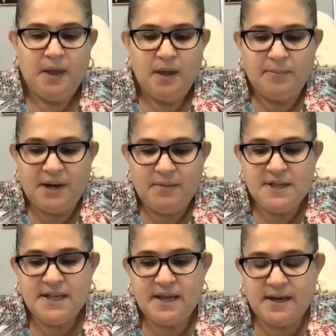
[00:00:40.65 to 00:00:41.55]
My name is
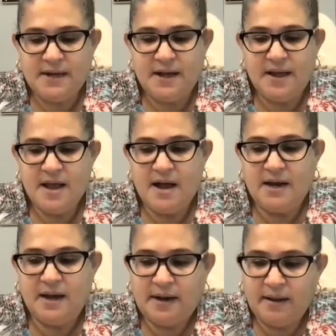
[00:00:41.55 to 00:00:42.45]
Diana Ayala,
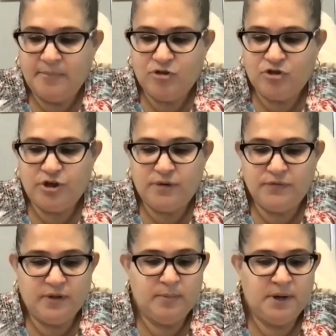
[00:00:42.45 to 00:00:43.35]
and I am the chair of the
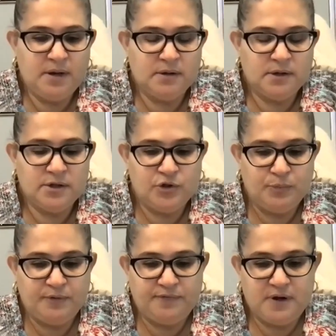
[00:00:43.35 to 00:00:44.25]
Committee on
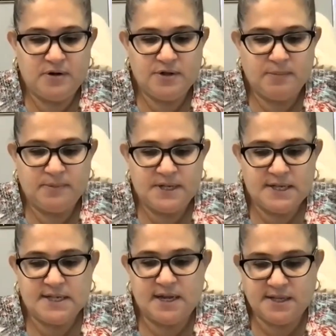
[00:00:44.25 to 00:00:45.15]
Consumer Affairs and
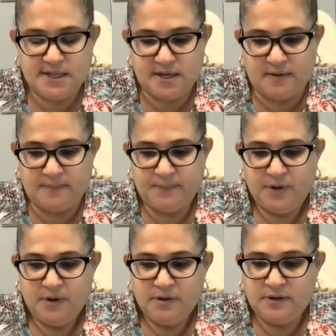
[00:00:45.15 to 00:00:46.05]
Business Licensing.
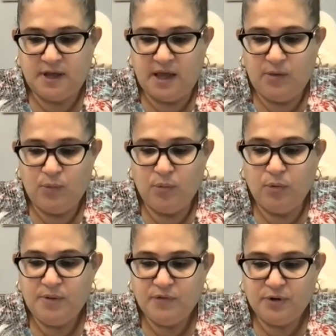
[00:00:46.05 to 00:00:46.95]
Today, we will
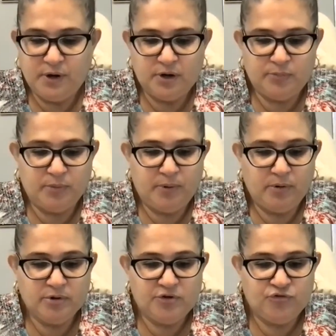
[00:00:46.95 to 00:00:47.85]
be voting on a
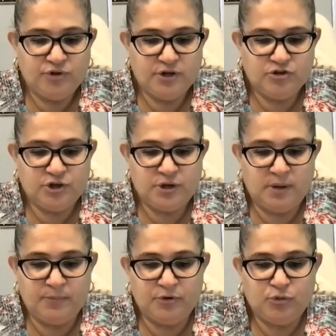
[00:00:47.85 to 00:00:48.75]
proposed introduction
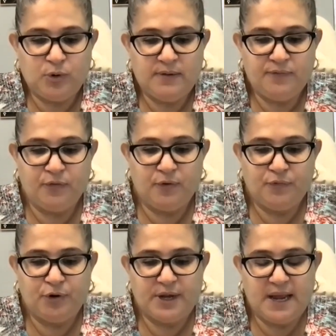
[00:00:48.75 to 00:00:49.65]
number
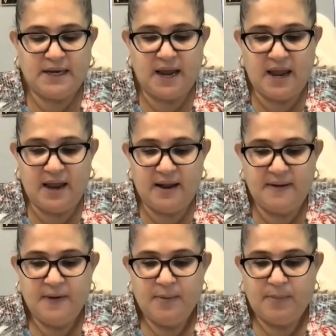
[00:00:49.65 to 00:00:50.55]
2448A
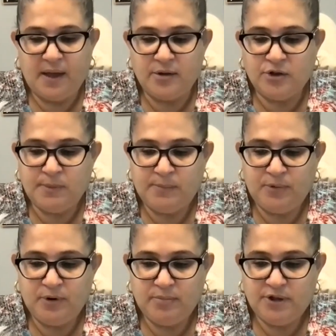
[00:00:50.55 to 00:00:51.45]
by
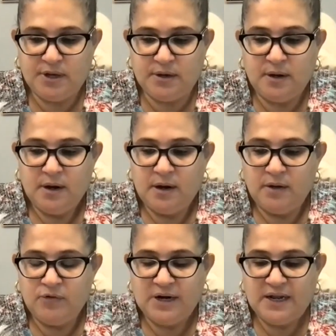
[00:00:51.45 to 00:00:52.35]
Councilmember Gibson in
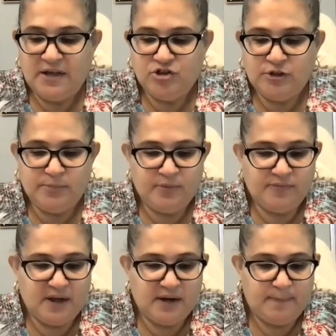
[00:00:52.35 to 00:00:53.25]
relation to
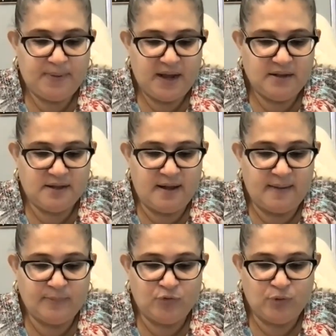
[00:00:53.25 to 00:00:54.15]
providing paid
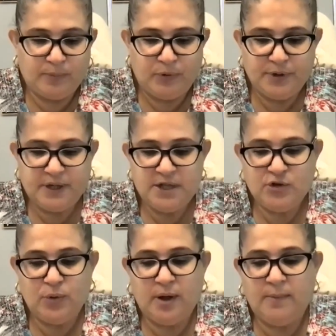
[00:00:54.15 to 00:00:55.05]
time to employees
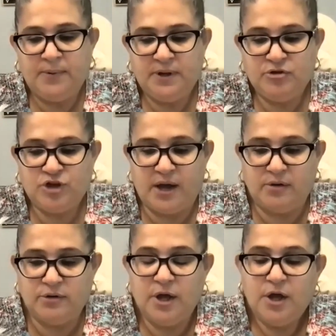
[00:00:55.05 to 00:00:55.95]
who accompany a
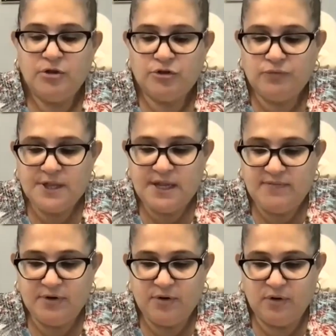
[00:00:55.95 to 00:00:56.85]
child to receive
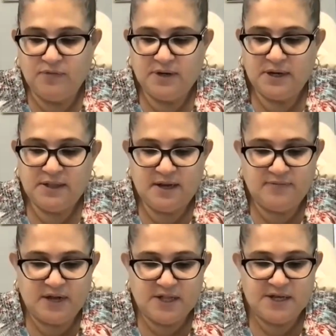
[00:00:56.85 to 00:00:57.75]
a COVID 19
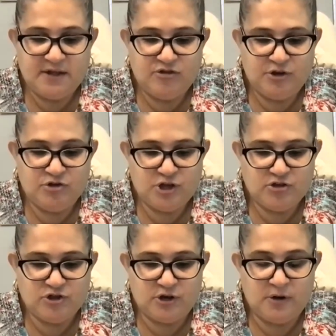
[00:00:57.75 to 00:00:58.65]
vaccination
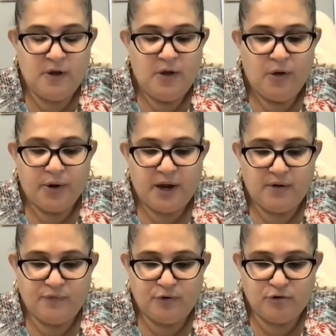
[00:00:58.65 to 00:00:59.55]
injection or care
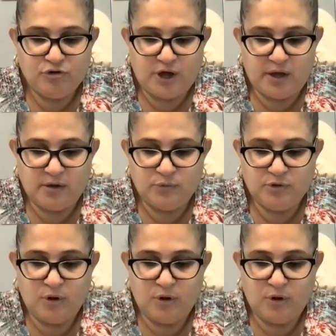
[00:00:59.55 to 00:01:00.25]
for a child with